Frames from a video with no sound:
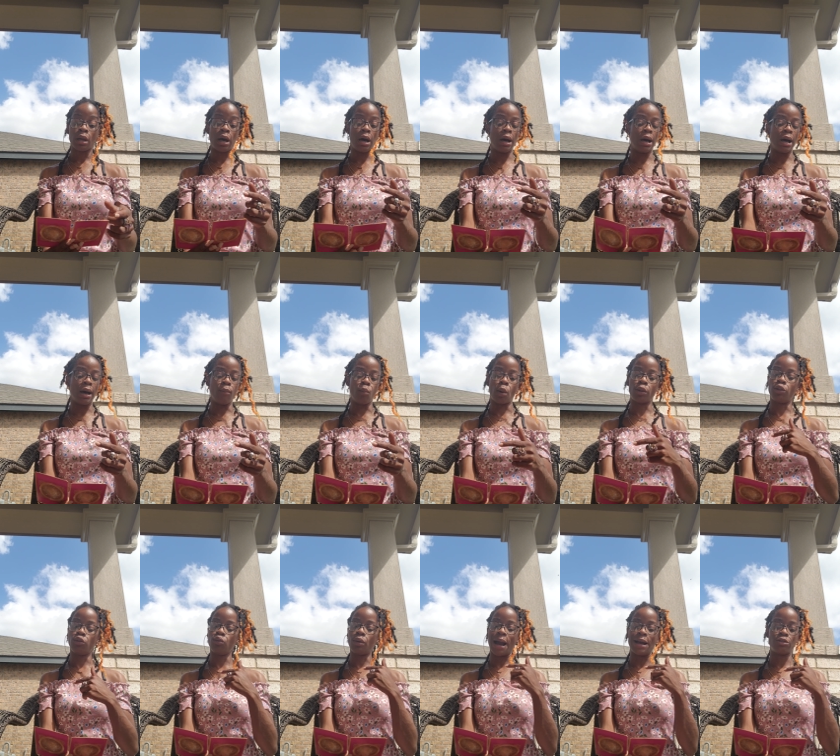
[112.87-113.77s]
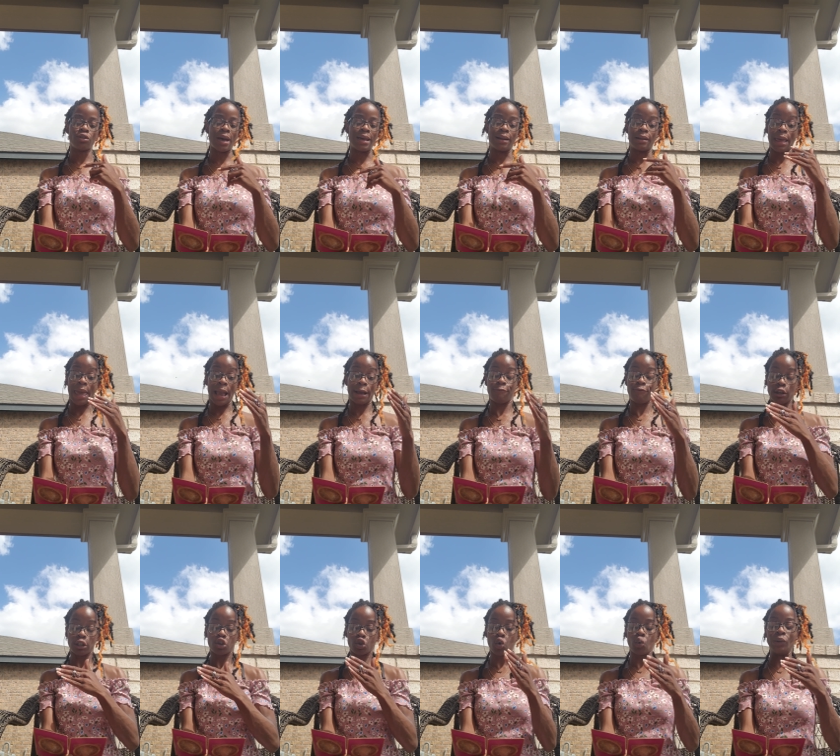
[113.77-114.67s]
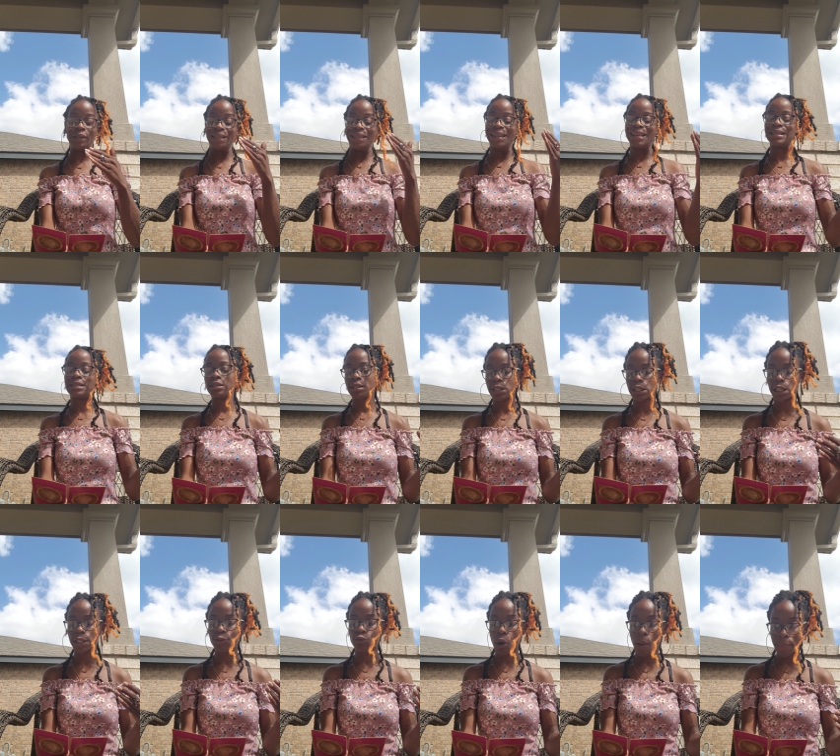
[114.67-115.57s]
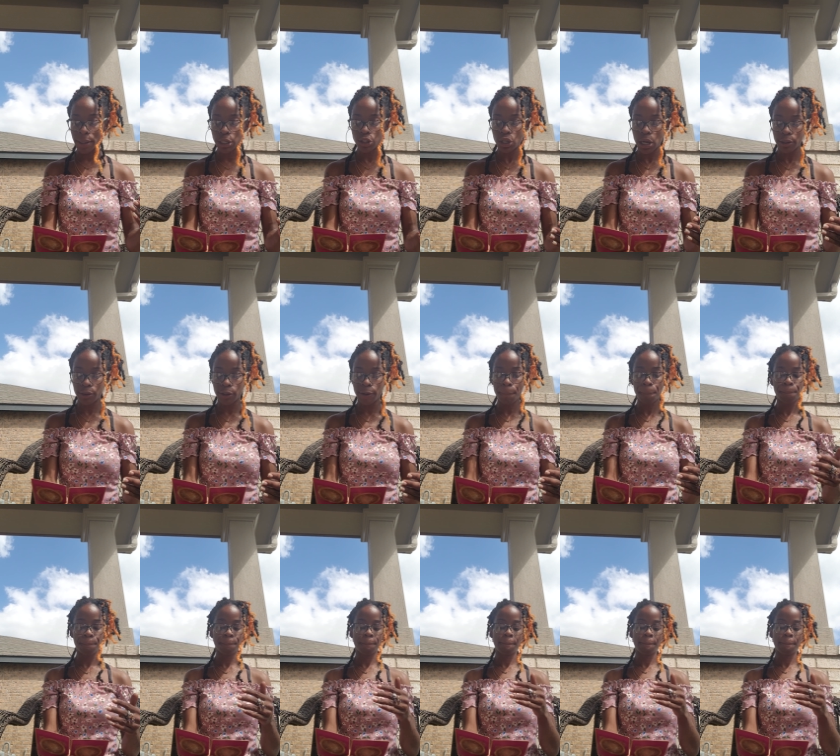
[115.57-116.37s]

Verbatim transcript: um whether you guys are at a at physical distance from each other